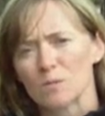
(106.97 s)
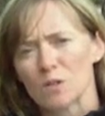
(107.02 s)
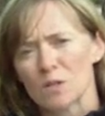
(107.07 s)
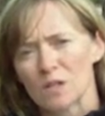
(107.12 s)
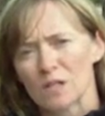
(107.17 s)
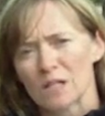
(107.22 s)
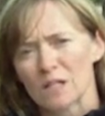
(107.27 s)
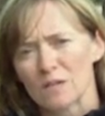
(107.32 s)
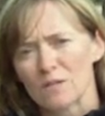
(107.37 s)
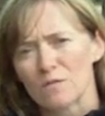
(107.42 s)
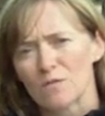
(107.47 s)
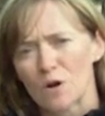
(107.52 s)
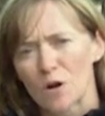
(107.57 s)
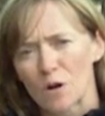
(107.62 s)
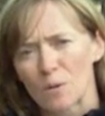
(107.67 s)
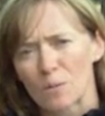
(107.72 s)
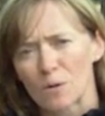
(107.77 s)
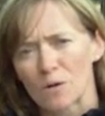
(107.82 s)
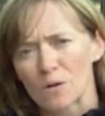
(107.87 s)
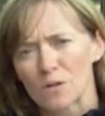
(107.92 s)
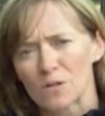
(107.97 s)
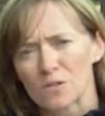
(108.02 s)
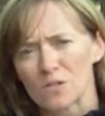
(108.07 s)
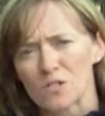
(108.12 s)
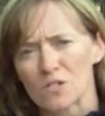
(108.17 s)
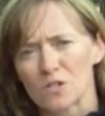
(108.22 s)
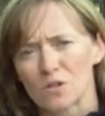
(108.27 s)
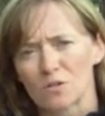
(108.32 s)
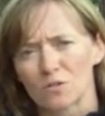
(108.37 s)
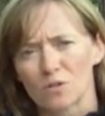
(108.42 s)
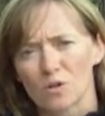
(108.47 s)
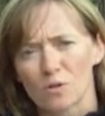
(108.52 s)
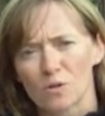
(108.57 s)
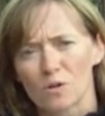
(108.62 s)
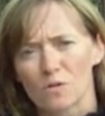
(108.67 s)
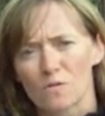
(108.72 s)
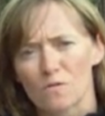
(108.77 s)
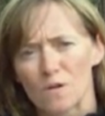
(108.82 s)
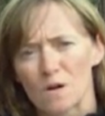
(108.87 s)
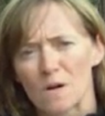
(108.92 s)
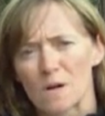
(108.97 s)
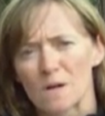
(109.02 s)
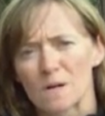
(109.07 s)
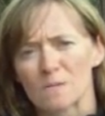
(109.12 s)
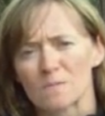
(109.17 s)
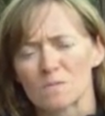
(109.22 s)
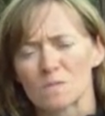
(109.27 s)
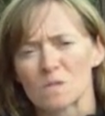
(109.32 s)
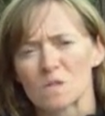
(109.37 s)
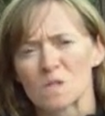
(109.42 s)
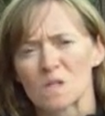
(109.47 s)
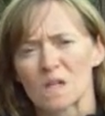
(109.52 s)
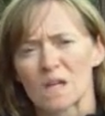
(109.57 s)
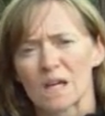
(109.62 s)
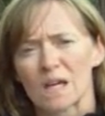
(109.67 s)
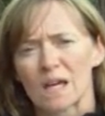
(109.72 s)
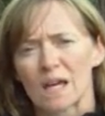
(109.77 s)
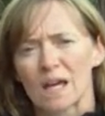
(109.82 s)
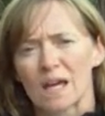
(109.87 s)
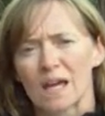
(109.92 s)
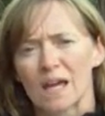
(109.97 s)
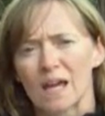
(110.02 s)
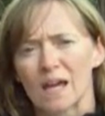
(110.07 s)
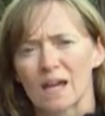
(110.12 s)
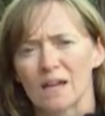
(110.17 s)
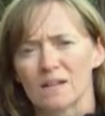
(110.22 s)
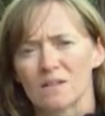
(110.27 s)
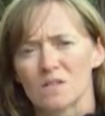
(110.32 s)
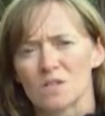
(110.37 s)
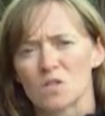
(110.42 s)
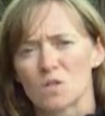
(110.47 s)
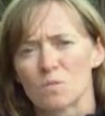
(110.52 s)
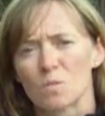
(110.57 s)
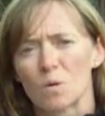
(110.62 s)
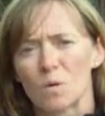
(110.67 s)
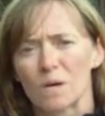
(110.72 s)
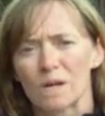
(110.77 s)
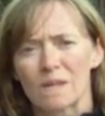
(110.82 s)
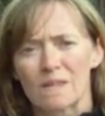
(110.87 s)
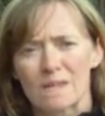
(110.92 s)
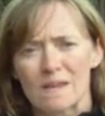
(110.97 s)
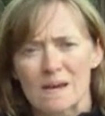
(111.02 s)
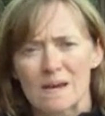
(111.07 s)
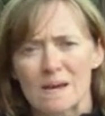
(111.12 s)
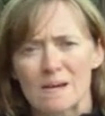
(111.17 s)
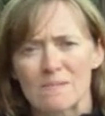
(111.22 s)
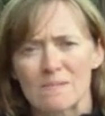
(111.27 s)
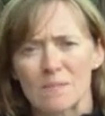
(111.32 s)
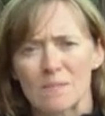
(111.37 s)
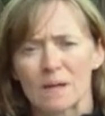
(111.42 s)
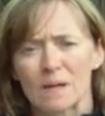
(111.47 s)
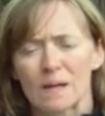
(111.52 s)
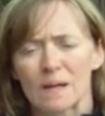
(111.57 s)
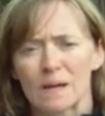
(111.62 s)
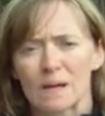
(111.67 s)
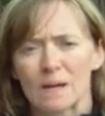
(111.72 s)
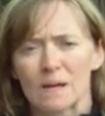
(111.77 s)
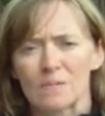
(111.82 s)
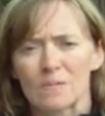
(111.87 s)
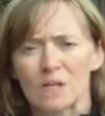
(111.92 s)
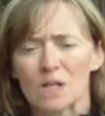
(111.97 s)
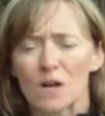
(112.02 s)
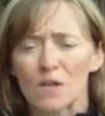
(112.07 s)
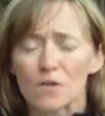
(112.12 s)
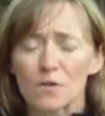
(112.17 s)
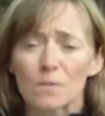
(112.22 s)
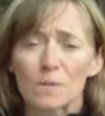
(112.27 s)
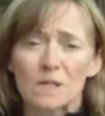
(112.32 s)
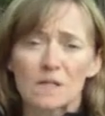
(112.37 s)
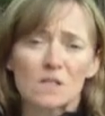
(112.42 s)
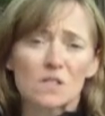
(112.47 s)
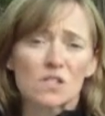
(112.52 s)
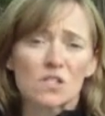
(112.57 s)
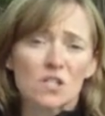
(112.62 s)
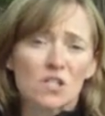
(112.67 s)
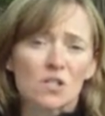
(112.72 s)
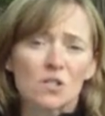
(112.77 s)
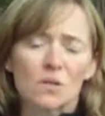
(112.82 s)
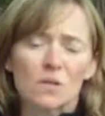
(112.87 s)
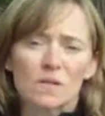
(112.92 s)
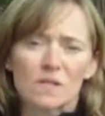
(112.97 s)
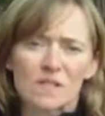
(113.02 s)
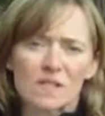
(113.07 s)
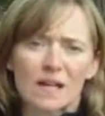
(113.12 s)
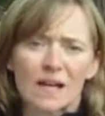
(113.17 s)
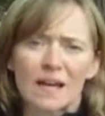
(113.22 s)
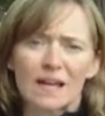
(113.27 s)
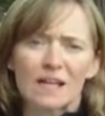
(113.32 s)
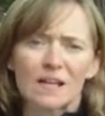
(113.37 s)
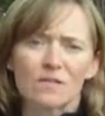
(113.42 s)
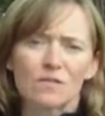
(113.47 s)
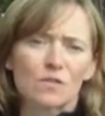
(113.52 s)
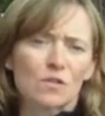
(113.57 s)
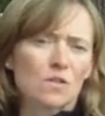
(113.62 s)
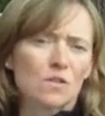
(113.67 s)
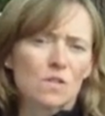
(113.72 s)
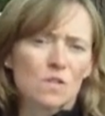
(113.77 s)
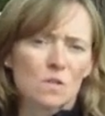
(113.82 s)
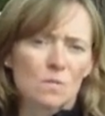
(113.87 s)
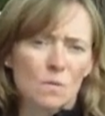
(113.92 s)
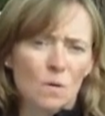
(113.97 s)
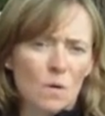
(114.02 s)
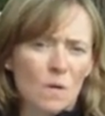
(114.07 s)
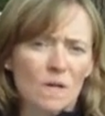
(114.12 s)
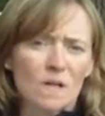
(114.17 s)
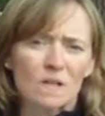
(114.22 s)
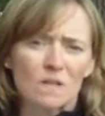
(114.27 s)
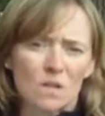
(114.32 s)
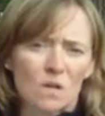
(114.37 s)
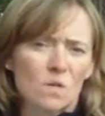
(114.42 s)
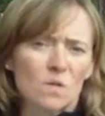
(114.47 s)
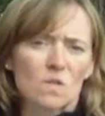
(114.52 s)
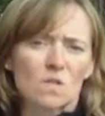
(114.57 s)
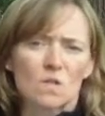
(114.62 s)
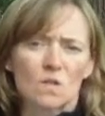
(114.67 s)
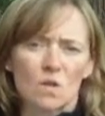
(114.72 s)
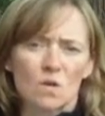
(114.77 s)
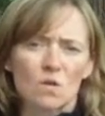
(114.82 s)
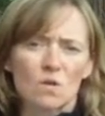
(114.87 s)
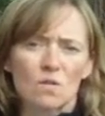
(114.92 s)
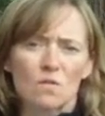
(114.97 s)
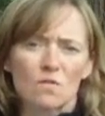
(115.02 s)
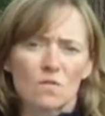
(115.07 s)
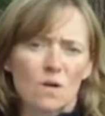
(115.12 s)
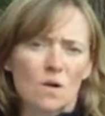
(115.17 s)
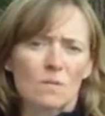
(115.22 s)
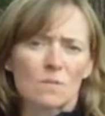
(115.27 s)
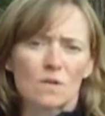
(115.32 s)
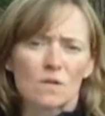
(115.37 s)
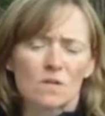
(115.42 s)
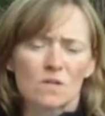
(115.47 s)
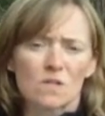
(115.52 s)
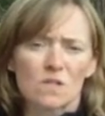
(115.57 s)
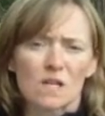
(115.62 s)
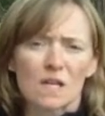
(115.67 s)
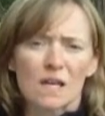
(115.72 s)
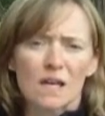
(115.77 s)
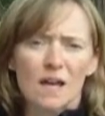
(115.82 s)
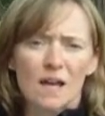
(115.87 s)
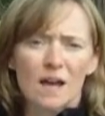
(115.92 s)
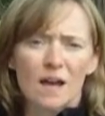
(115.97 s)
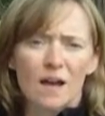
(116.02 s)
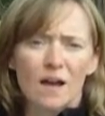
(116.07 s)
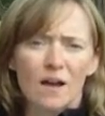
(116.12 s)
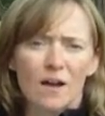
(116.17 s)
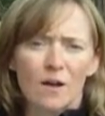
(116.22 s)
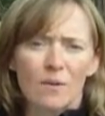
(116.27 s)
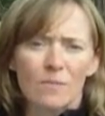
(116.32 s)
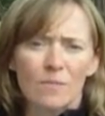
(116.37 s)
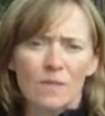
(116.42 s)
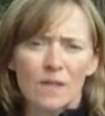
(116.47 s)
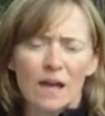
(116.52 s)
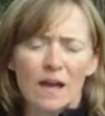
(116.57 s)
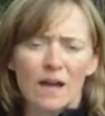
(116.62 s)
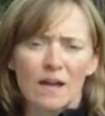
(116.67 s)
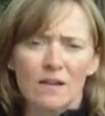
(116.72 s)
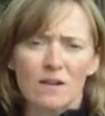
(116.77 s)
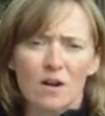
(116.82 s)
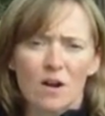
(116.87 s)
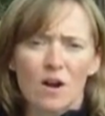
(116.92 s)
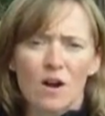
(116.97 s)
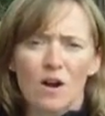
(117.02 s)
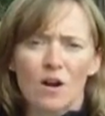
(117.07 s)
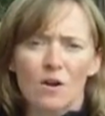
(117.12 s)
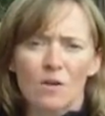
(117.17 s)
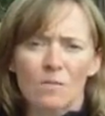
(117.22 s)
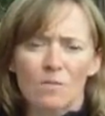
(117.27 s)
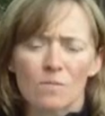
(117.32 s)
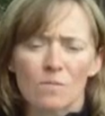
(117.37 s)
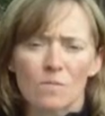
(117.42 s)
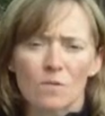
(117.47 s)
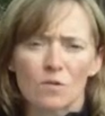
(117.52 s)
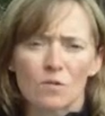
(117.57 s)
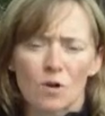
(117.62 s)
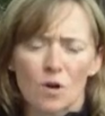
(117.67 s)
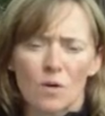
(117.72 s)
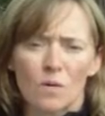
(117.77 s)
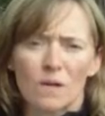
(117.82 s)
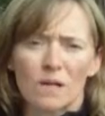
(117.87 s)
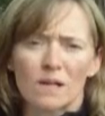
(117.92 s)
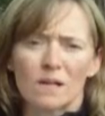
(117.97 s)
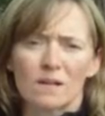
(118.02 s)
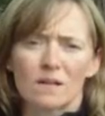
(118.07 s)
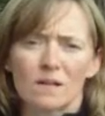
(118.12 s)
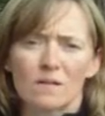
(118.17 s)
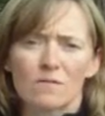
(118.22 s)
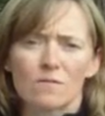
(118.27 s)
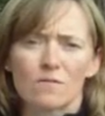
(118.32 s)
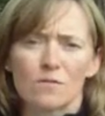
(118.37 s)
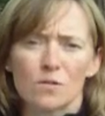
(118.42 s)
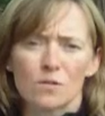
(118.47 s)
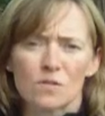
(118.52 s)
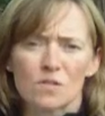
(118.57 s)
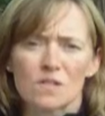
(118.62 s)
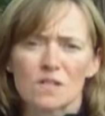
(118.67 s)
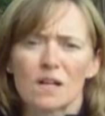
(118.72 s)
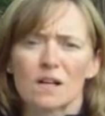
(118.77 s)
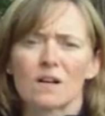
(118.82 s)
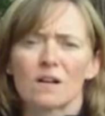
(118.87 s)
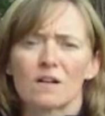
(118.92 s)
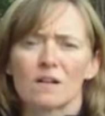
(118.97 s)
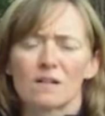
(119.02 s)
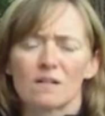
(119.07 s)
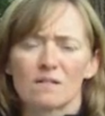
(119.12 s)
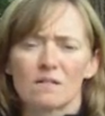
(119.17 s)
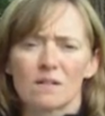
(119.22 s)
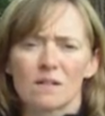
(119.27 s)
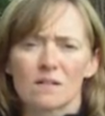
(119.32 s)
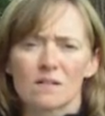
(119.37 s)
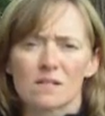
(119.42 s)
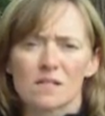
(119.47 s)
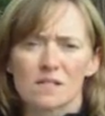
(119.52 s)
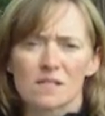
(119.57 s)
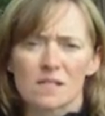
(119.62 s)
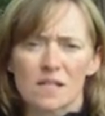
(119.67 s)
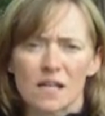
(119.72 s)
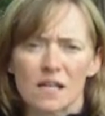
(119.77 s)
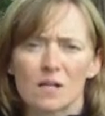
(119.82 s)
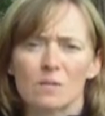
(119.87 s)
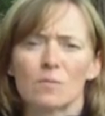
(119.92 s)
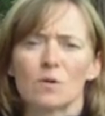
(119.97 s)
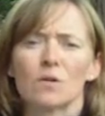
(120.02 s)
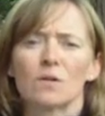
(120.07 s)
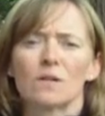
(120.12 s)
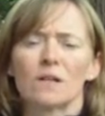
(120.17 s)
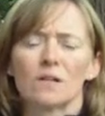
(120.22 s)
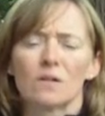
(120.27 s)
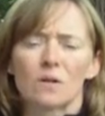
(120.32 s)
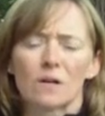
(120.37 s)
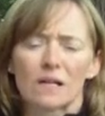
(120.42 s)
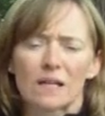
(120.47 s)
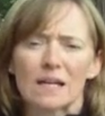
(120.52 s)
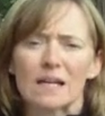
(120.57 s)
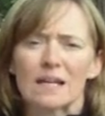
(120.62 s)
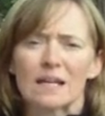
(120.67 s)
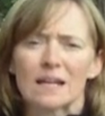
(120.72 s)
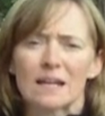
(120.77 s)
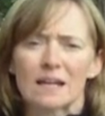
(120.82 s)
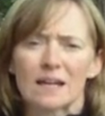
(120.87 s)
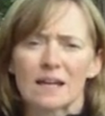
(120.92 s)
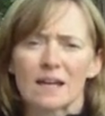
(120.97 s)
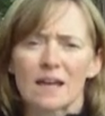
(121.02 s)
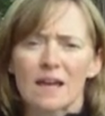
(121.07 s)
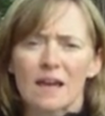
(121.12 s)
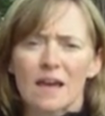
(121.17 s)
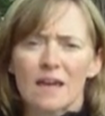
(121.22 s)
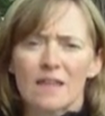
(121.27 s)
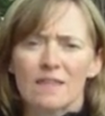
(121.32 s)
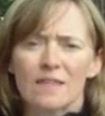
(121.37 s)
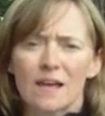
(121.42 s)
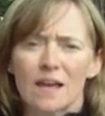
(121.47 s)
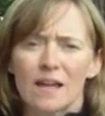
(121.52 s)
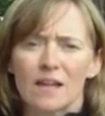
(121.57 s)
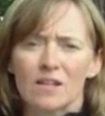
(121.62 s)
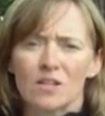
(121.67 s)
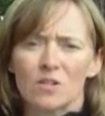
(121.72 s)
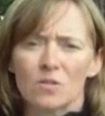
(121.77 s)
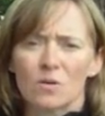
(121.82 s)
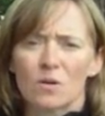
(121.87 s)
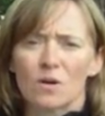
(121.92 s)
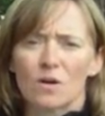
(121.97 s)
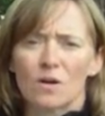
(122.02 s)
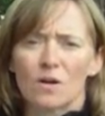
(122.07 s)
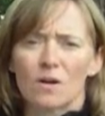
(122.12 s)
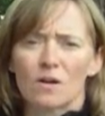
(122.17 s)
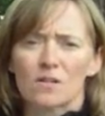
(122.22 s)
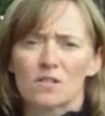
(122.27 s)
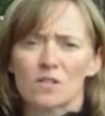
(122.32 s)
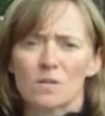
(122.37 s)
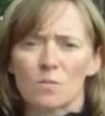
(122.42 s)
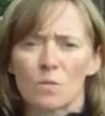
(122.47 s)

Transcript: community farmers, your local farms, and supporting them. The other piece too is that if you're supporting those local farmers that are growing foods that are sustainable and organic, then you are